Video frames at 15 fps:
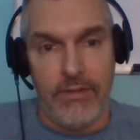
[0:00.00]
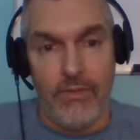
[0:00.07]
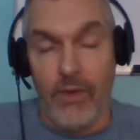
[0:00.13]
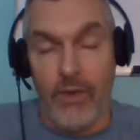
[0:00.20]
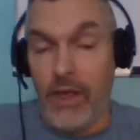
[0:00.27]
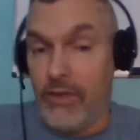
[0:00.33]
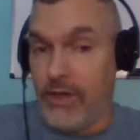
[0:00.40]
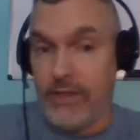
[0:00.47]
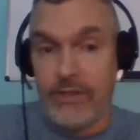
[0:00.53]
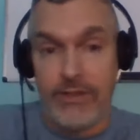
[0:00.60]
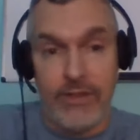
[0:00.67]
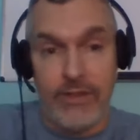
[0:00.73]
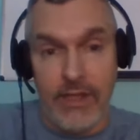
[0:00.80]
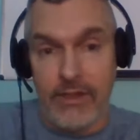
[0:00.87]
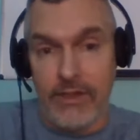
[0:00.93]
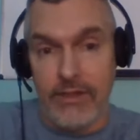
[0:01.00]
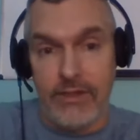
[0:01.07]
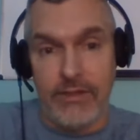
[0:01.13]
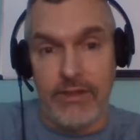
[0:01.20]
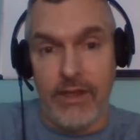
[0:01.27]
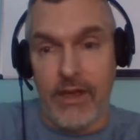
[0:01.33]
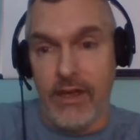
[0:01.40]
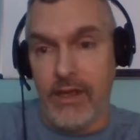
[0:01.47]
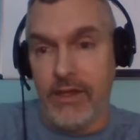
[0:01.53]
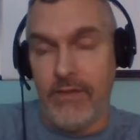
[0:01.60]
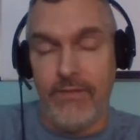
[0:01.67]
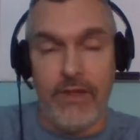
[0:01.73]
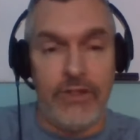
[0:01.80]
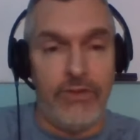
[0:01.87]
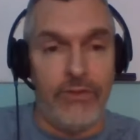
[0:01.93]
Whether it's like this uh,
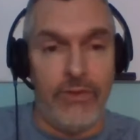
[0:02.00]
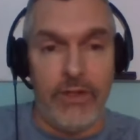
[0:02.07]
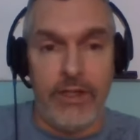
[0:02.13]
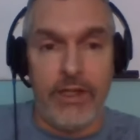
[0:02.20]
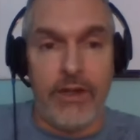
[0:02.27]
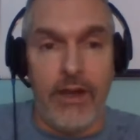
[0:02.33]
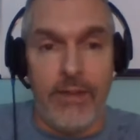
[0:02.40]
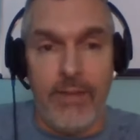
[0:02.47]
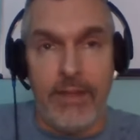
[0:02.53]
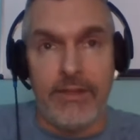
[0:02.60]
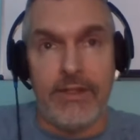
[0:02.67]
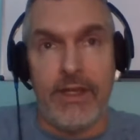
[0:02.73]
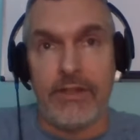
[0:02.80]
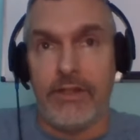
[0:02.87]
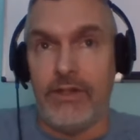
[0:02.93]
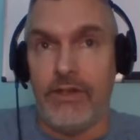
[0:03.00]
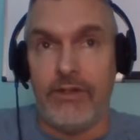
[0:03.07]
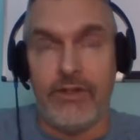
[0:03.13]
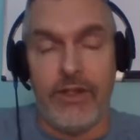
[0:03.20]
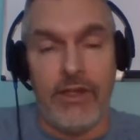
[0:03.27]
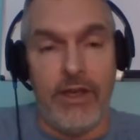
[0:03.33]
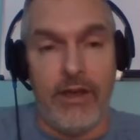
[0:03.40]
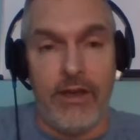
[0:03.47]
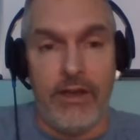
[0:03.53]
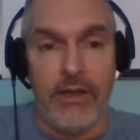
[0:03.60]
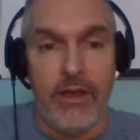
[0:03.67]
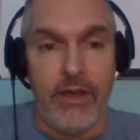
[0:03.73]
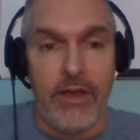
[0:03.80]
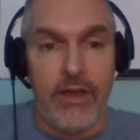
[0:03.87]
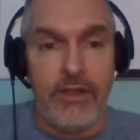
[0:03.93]
individual in the comment section, there's a, a
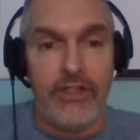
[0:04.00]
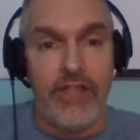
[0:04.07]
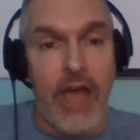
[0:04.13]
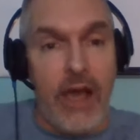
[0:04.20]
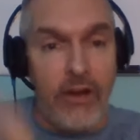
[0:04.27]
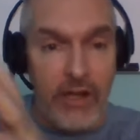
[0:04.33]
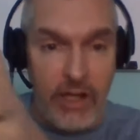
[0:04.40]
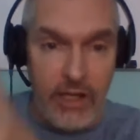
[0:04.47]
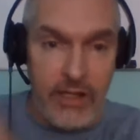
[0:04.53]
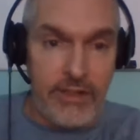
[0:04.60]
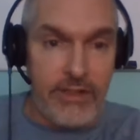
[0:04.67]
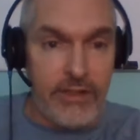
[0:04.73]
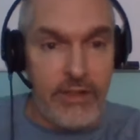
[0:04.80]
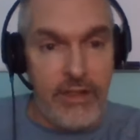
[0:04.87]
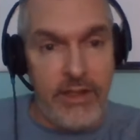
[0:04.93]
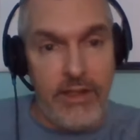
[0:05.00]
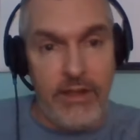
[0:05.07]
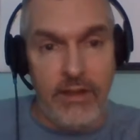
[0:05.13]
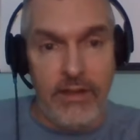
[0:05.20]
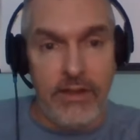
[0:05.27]
child custody,